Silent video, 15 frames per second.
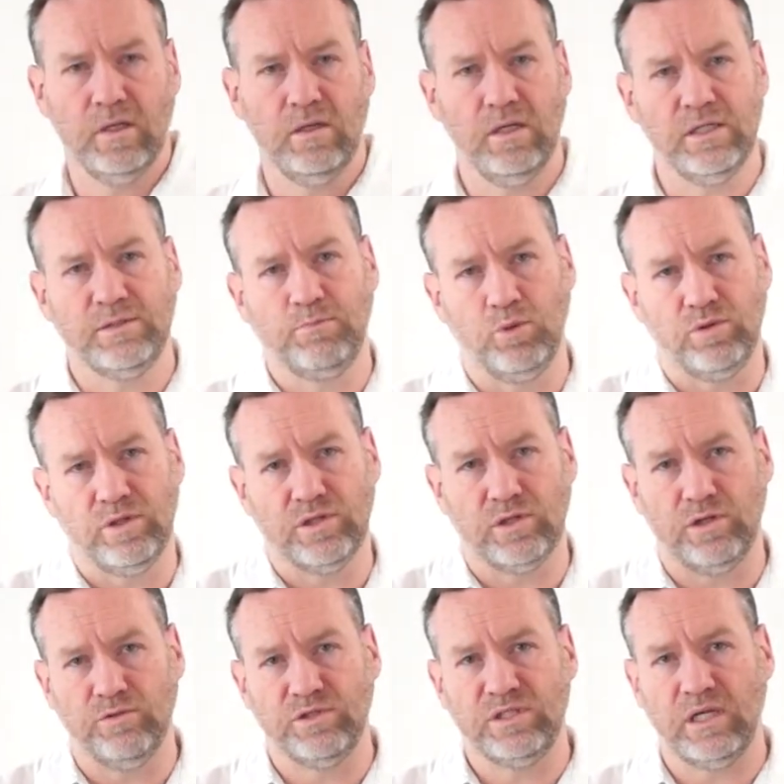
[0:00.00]
let's put this
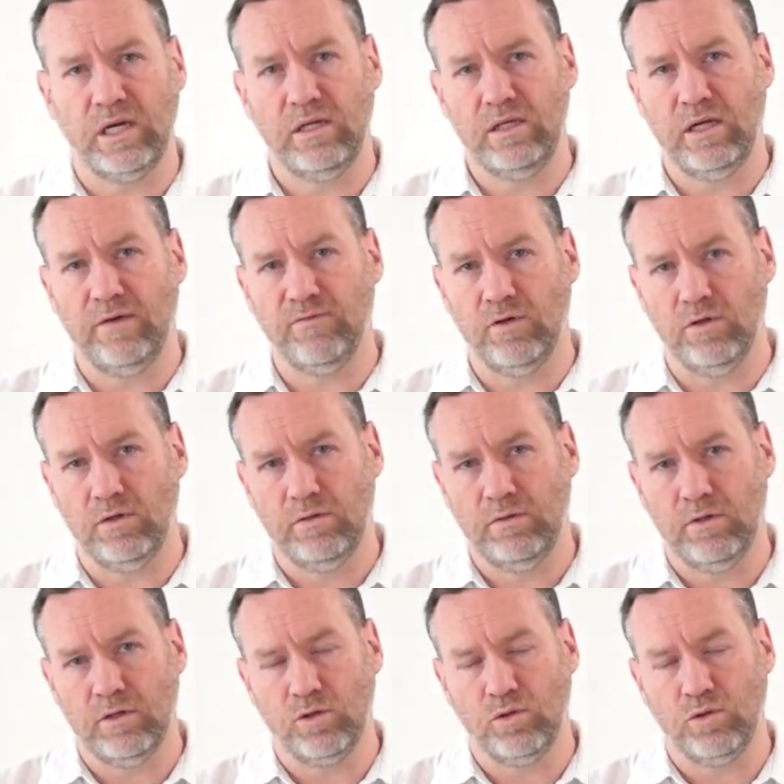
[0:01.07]
onto a stand and have a